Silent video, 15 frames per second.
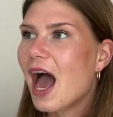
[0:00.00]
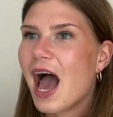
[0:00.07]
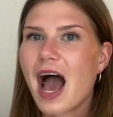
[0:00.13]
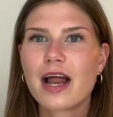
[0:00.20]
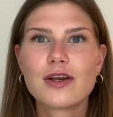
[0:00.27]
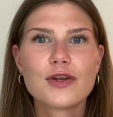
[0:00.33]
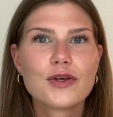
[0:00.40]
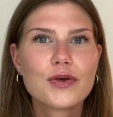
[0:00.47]

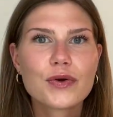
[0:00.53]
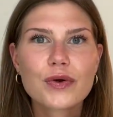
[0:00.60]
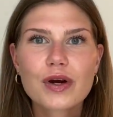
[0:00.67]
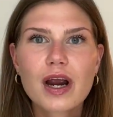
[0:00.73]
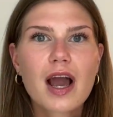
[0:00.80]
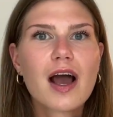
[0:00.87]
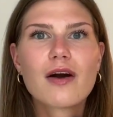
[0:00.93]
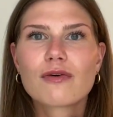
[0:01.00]
And
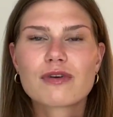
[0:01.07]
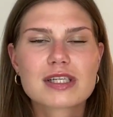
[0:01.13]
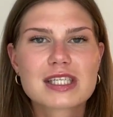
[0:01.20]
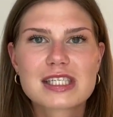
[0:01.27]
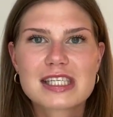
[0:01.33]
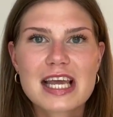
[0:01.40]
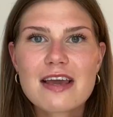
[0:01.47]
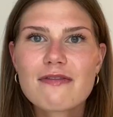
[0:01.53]
you're
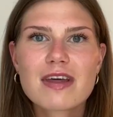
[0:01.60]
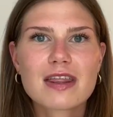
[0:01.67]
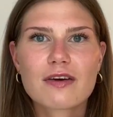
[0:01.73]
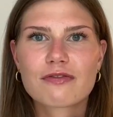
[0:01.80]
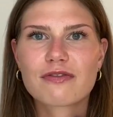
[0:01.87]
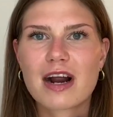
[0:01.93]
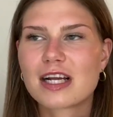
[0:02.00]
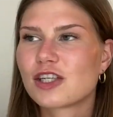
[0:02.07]
receiving the
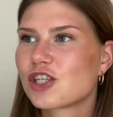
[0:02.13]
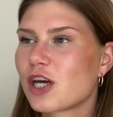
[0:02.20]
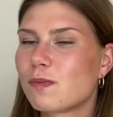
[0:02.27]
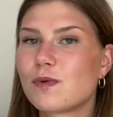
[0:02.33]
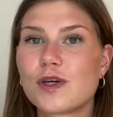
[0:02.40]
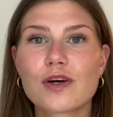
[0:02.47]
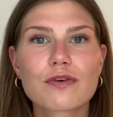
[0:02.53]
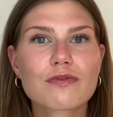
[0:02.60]

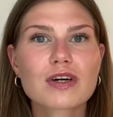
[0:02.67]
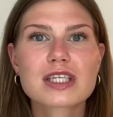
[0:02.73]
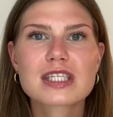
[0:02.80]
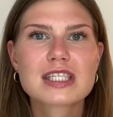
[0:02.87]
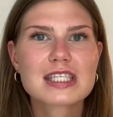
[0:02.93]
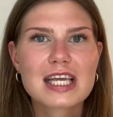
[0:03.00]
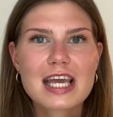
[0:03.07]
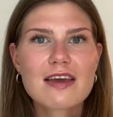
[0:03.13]
friendships, you're
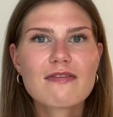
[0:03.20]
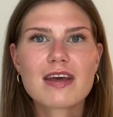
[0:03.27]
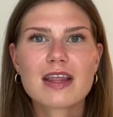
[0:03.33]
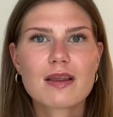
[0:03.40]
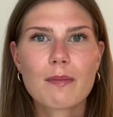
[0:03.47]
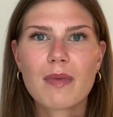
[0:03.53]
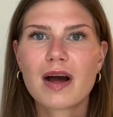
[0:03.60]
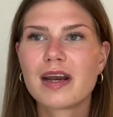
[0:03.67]
receiving
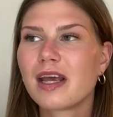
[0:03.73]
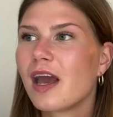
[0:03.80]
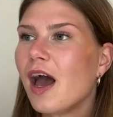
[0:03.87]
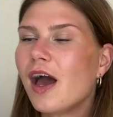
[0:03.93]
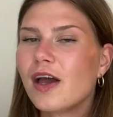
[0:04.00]
the money,